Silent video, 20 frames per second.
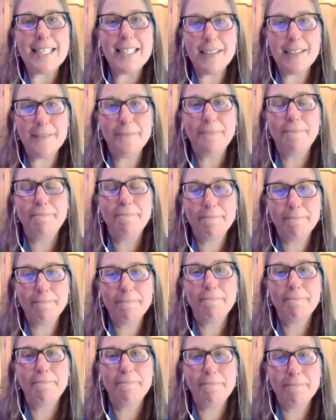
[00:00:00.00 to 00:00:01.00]
was
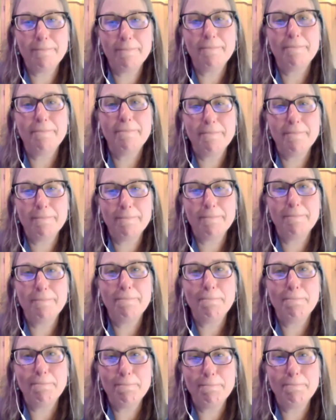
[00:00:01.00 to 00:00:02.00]
just,
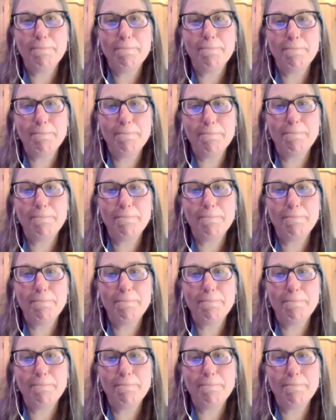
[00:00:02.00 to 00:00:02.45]
just such a